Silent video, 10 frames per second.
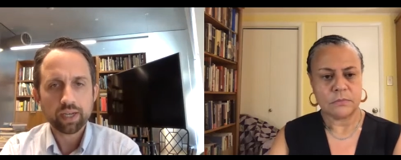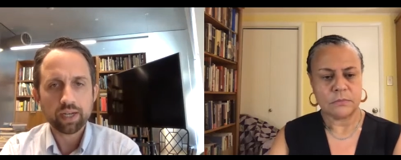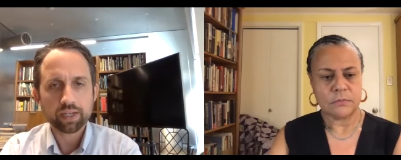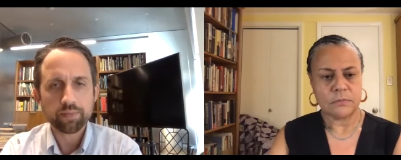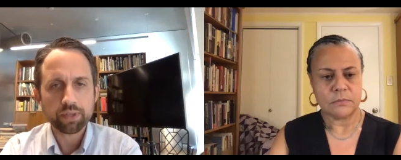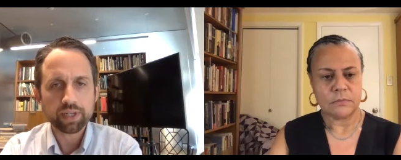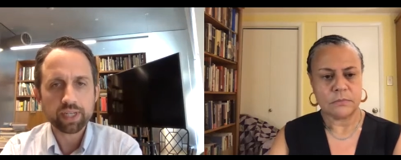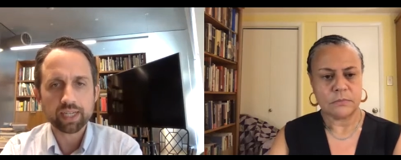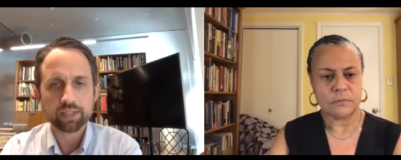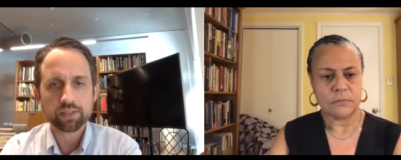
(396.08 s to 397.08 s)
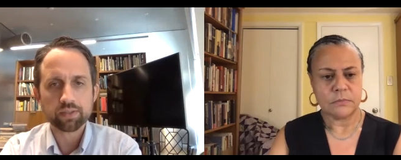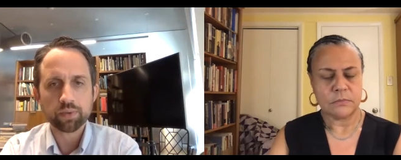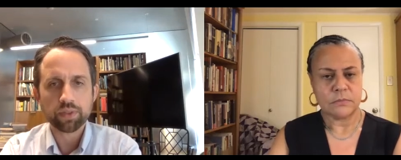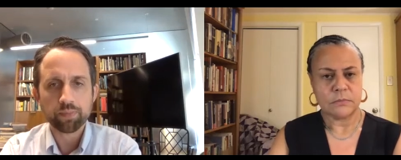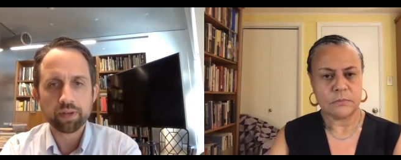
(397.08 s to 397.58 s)
Speaker 1: uh, communicates
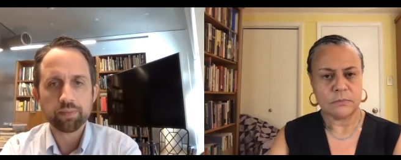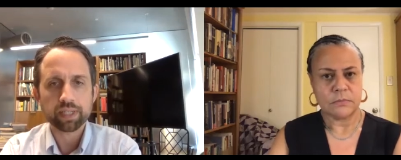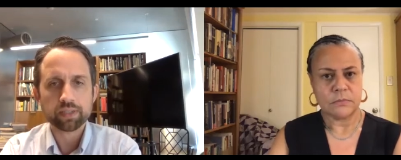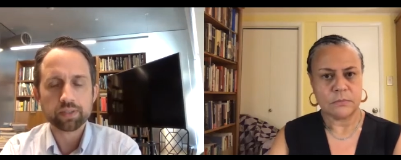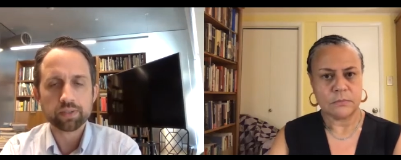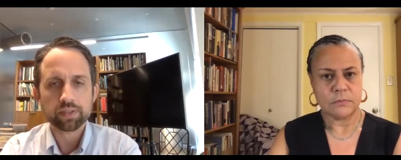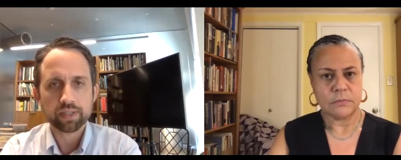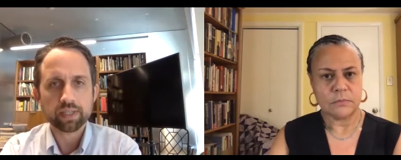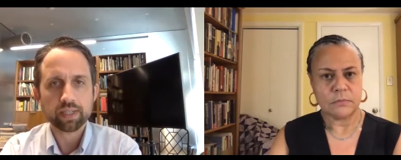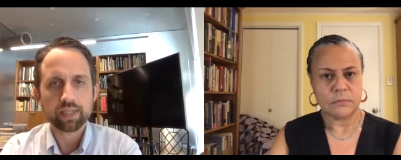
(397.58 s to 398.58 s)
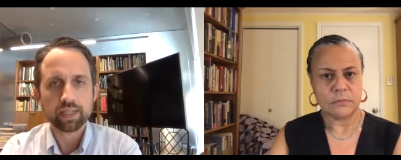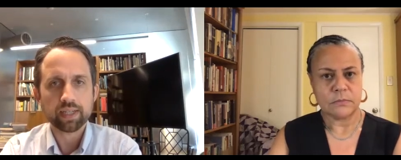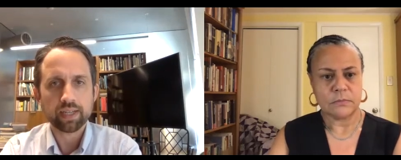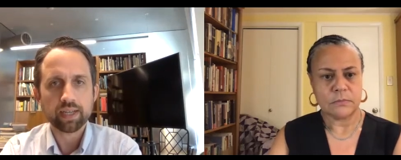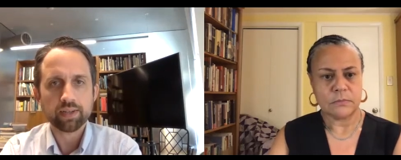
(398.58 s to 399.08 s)
with the public. So it,
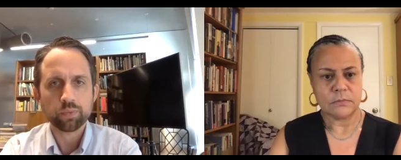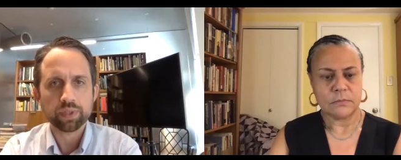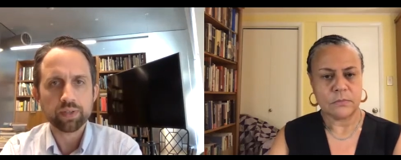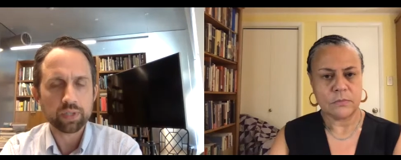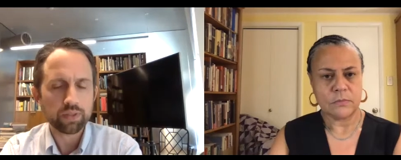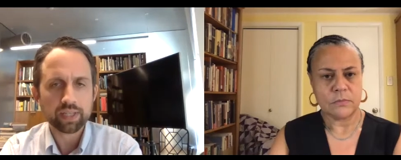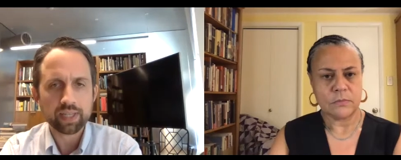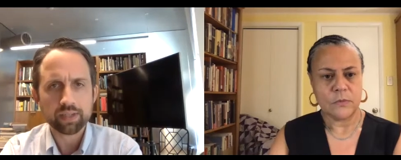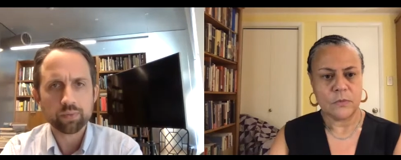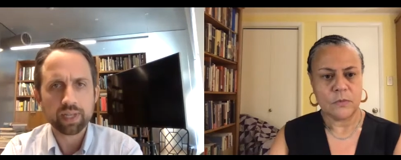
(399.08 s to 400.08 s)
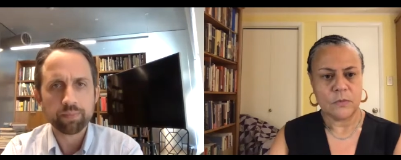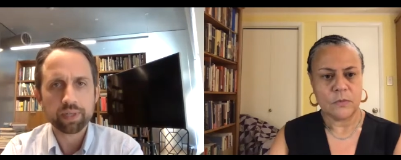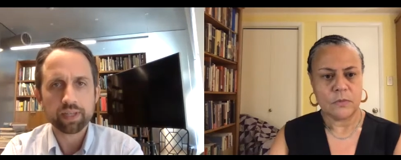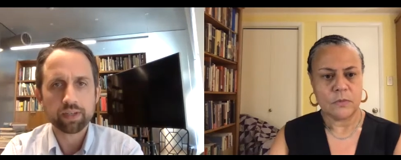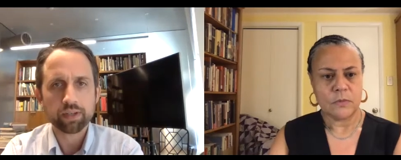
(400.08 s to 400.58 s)
it, would you think that, would that
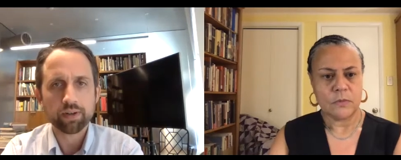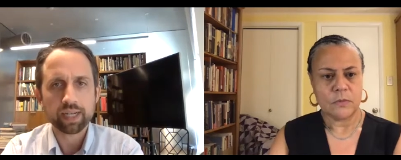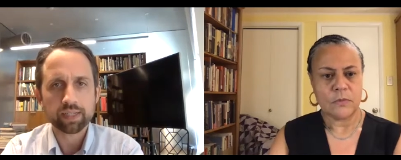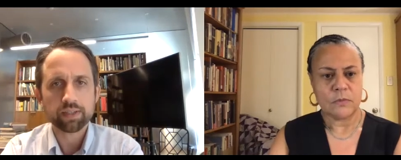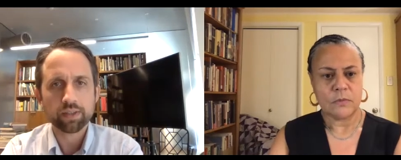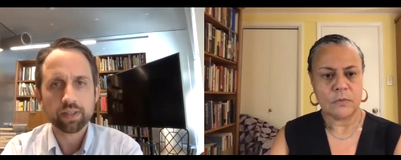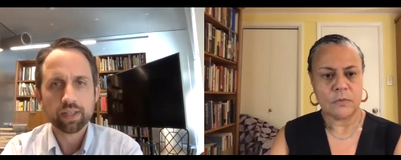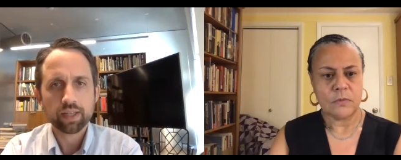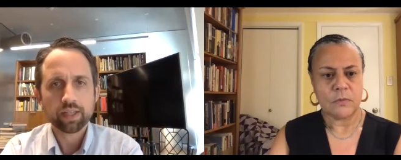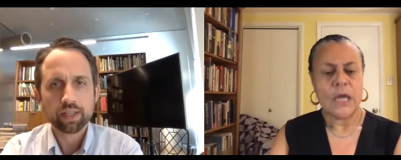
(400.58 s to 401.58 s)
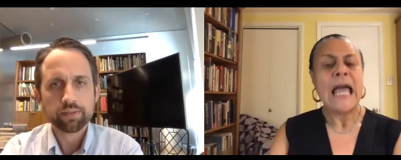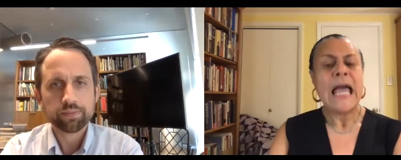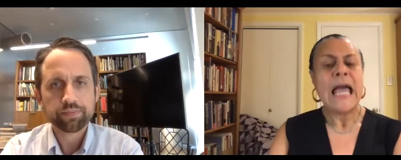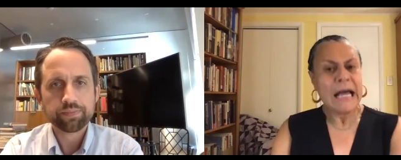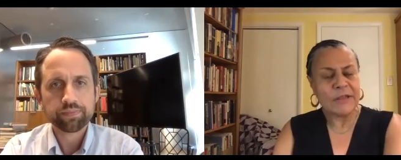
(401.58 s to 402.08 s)
be correct?
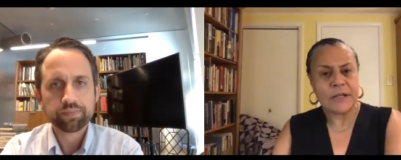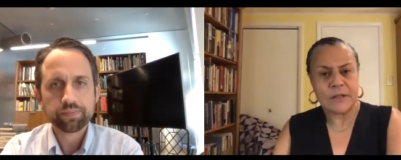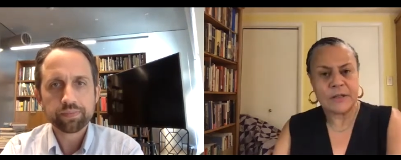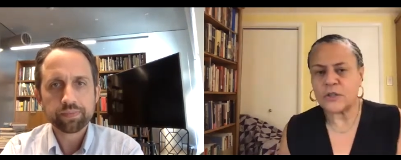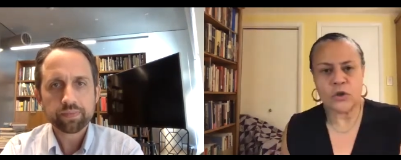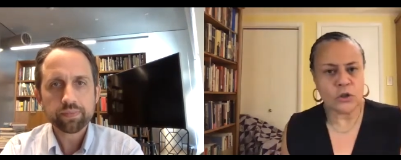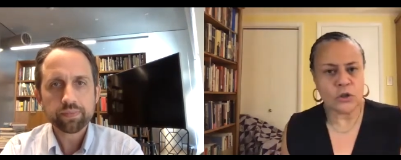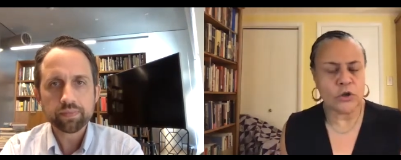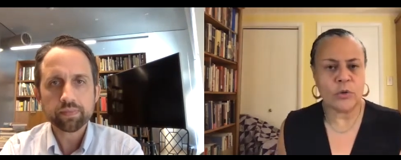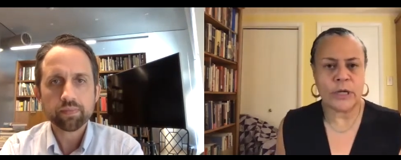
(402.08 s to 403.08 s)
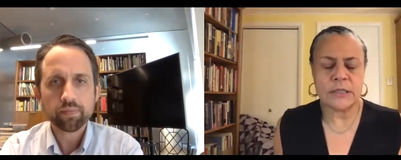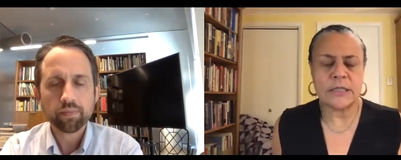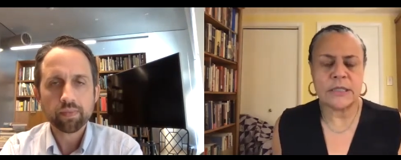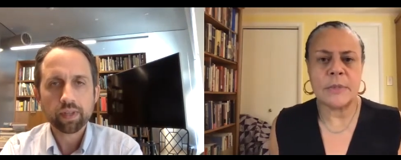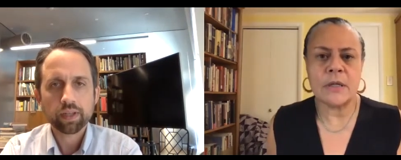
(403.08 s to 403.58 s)
Speaker 2: I think that that's a totally
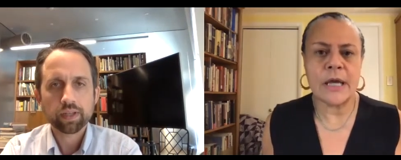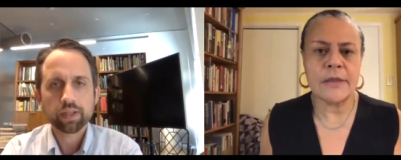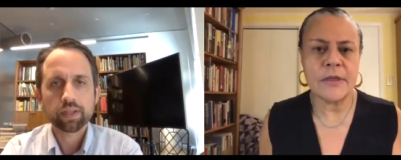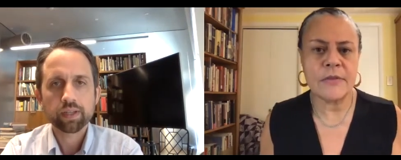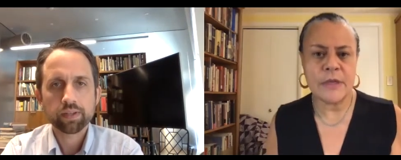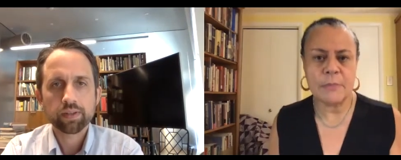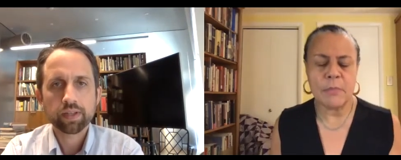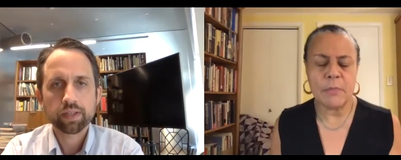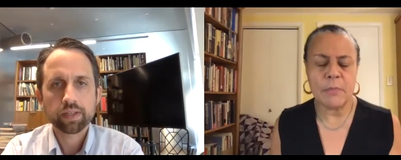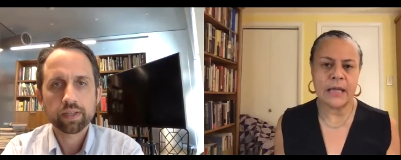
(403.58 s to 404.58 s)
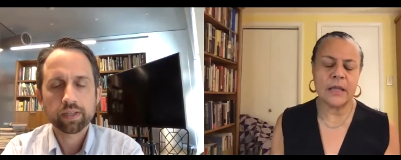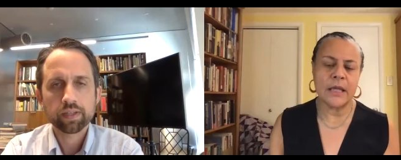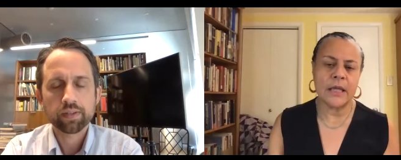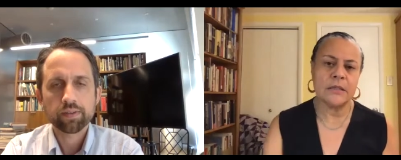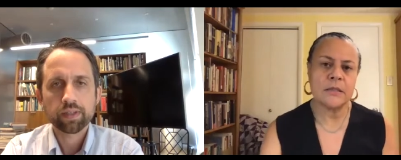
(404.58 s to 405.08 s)
correct statement. I think that Maya
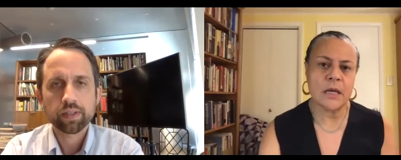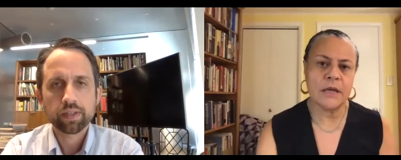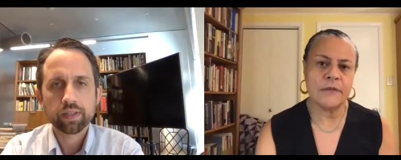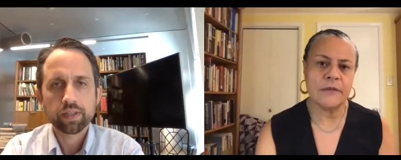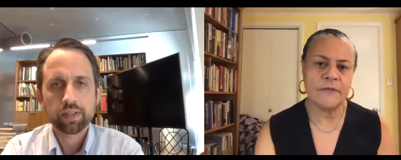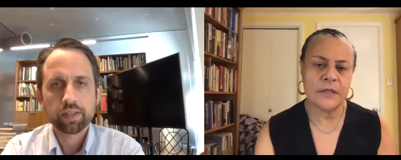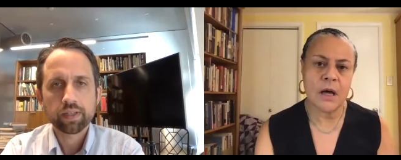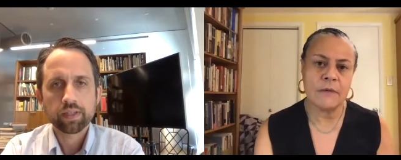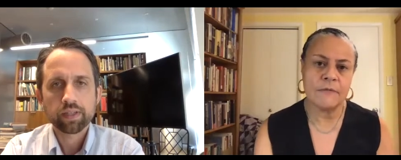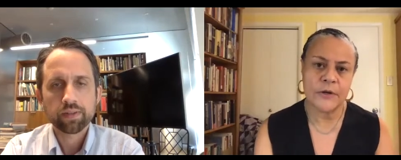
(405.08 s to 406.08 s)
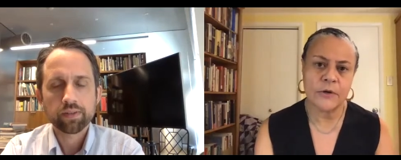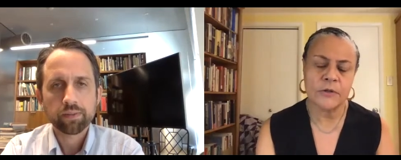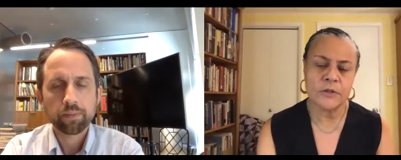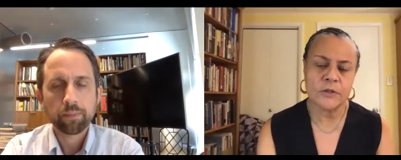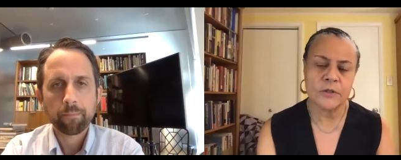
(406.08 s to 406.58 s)
Lin's uh, Vietnam
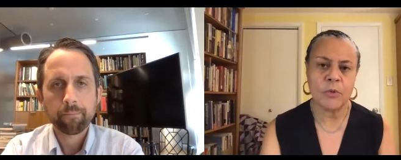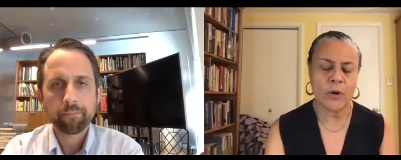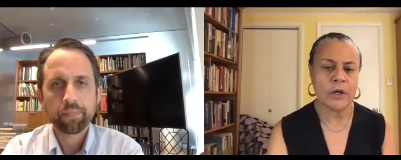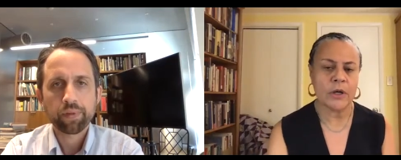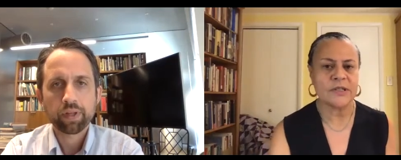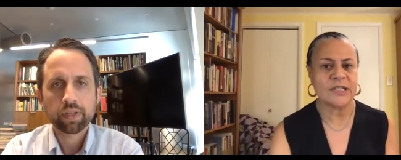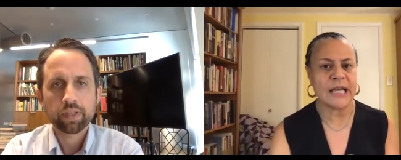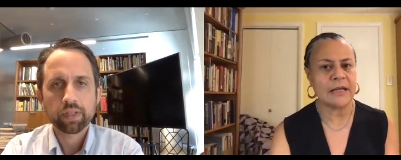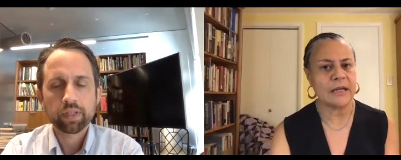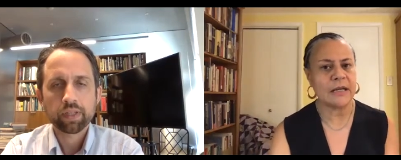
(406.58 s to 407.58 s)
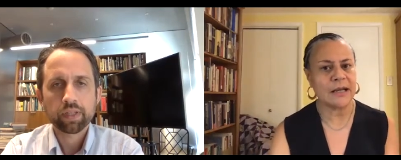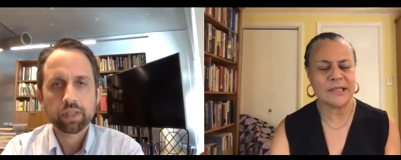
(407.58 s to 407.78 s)
Veterans Memorial set a